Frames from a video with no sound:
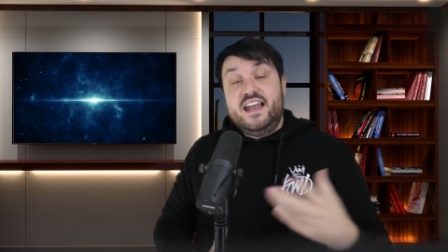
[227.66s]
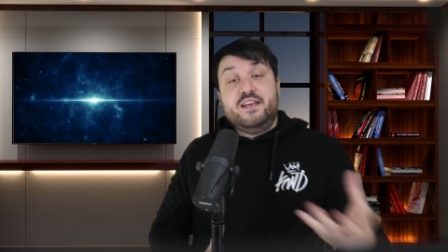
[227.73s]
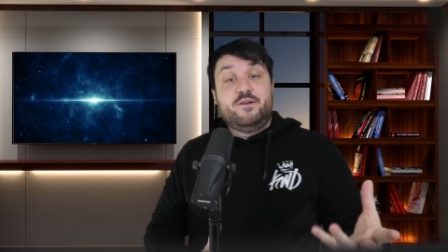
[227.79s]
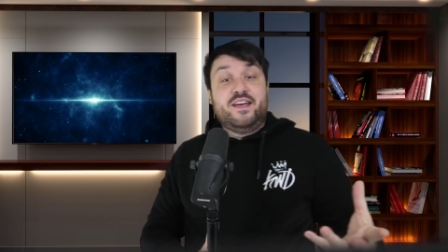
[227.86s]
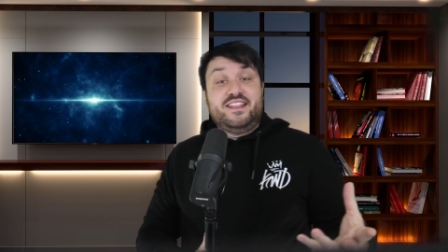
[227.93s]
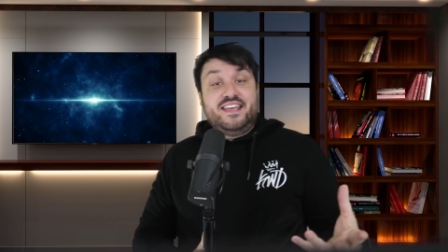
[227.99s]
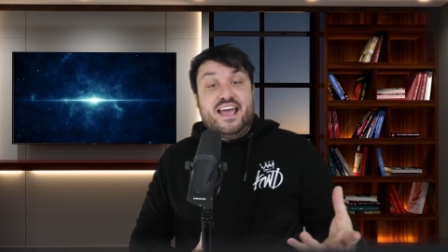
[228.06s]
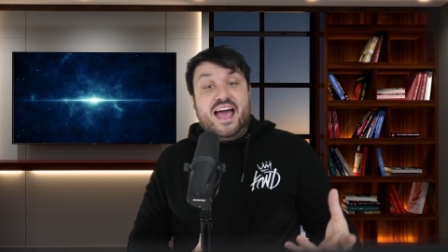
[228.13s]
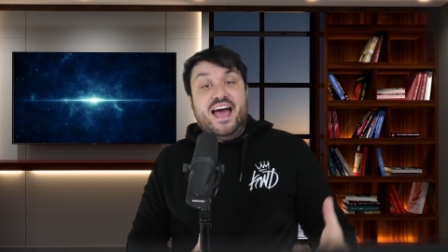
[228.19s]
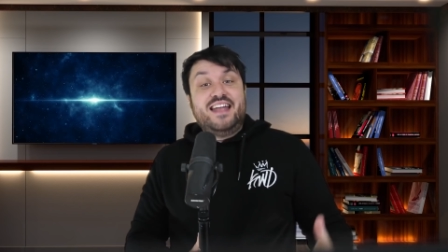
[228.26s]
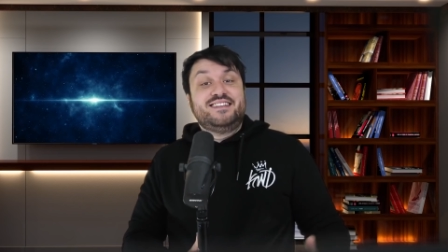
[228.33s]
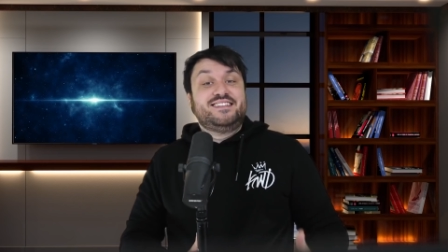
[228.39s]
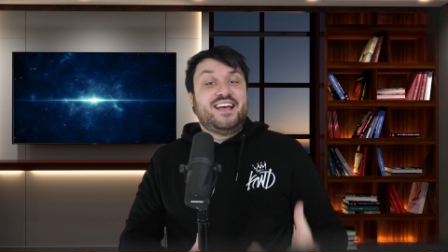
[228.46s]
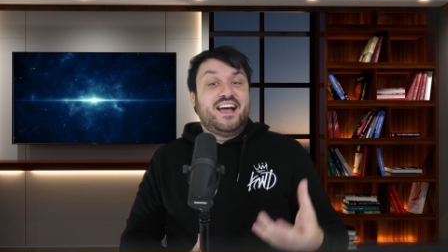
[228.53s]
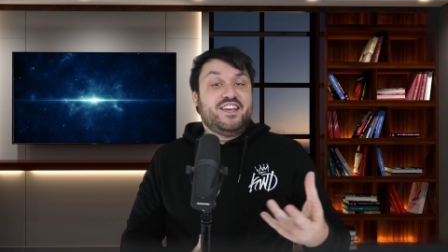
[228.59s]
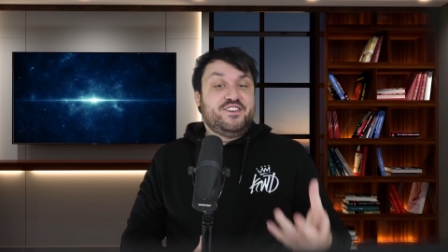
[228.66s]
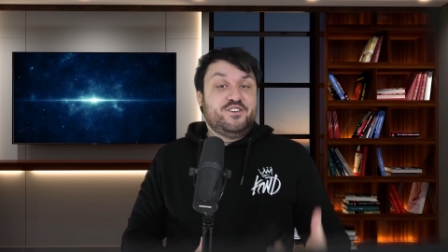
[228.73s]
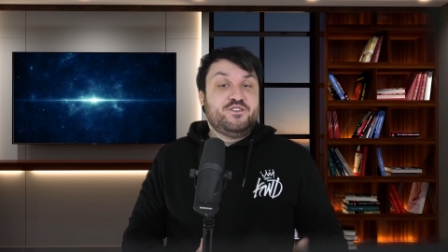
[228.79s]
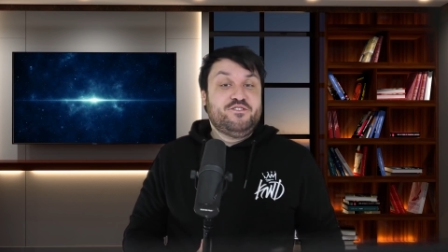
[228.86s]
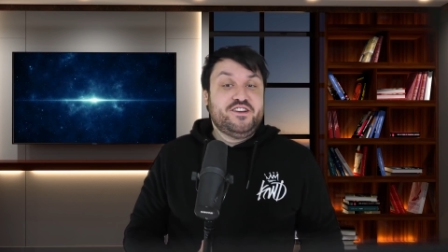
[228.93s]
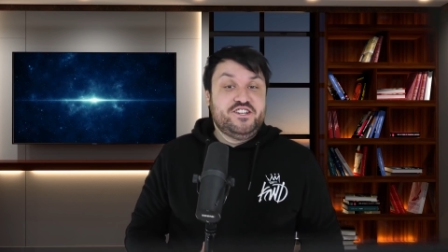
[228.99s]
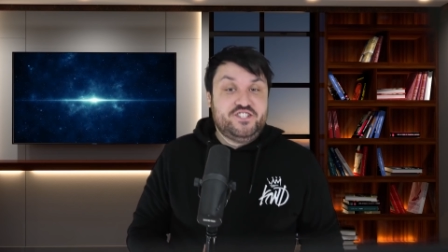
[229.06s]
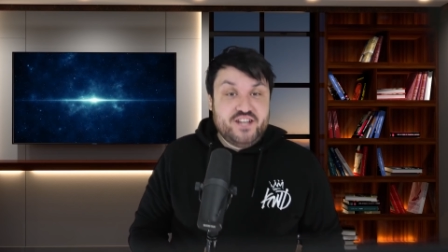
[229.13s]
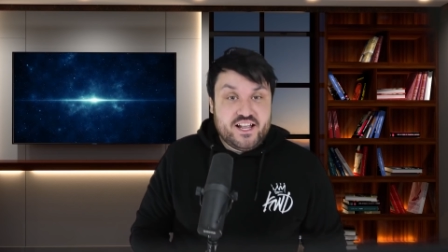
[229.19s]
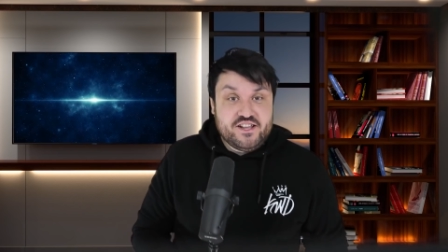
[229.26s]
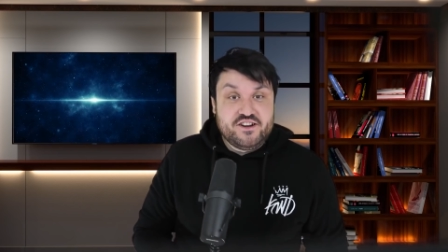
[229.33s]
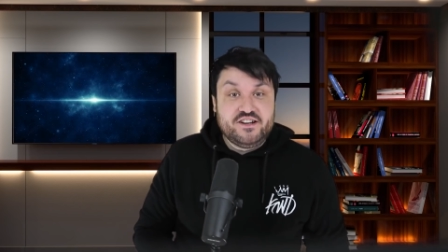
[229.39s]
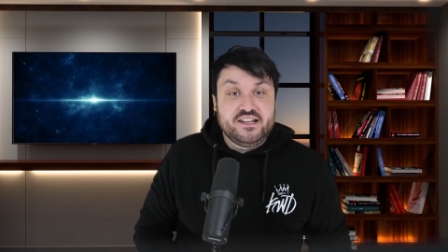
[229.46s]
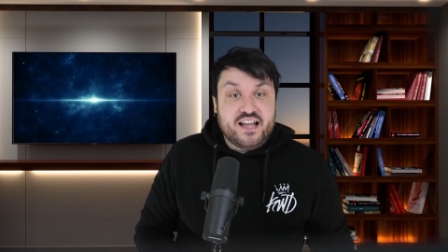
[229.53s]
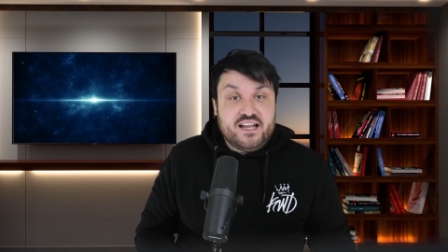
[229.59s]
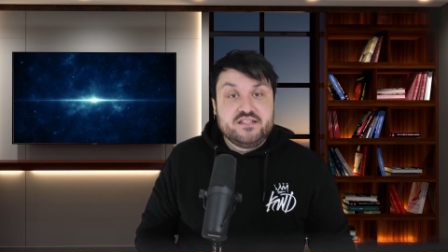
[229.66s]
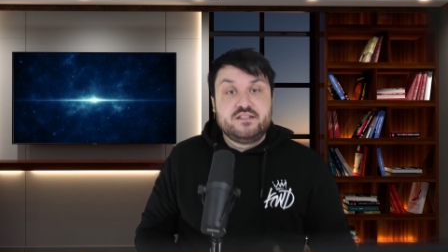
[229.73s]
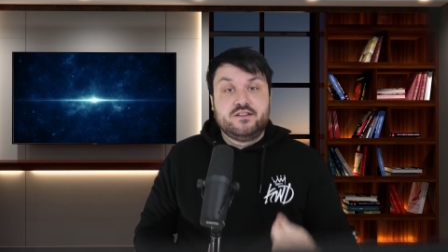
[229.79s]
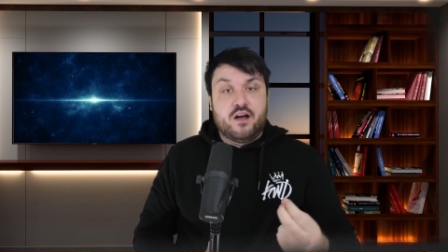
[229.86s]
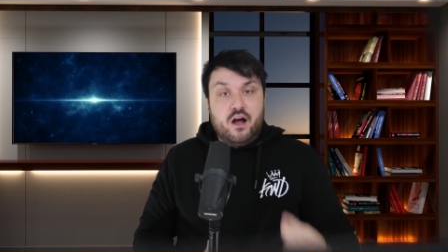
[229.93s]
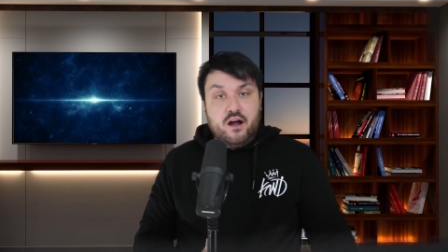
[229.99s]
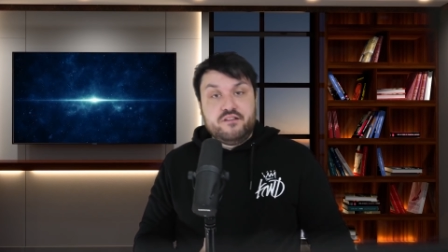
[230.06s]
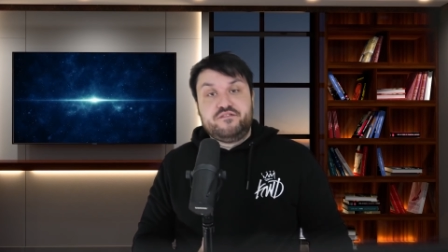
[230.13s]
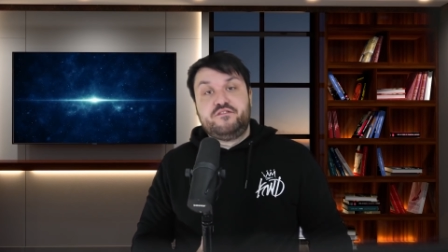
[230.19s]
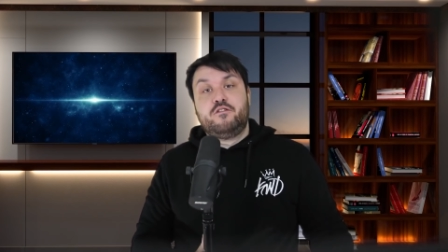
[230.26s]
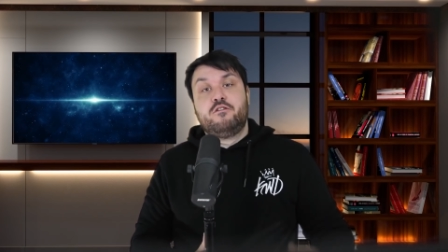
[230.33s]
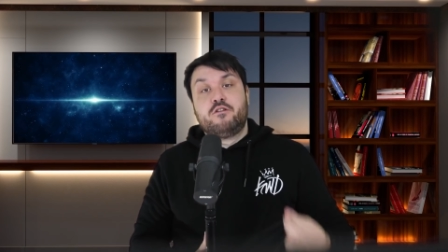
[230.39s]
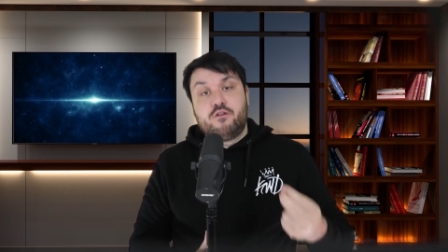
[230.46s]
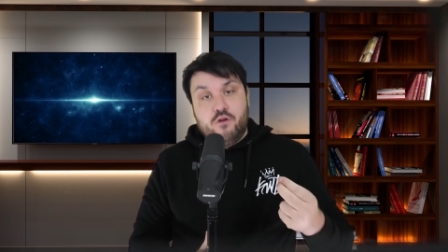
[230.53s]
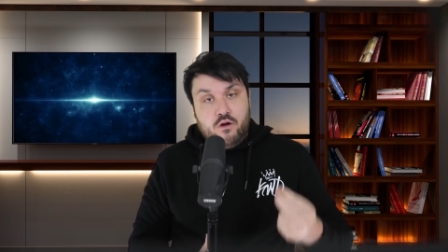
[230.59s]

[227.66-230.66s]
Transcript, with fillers: Anyway, the anti Uri Geller London hard fork